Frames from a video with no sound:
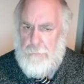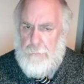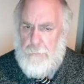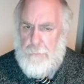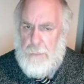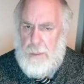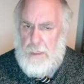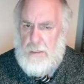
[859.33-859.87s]

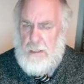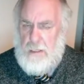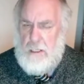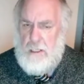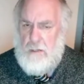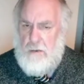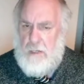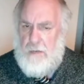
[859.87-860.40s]
There is a
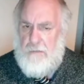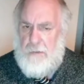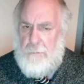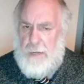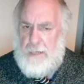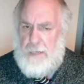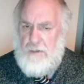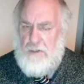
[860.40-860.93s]
degree of
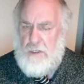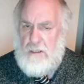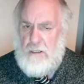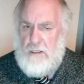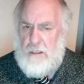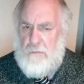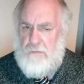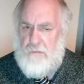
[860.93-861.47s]

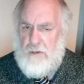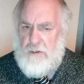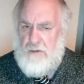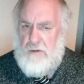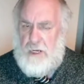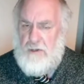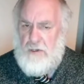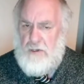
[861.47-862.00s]
impatience and
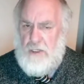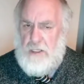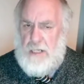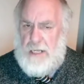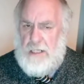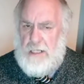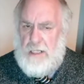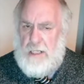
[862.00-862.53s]
frustration
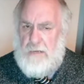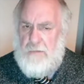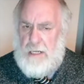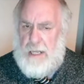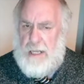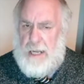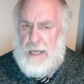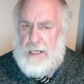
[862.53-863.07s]
and
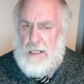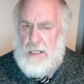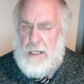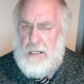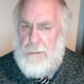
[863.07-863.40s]
even anger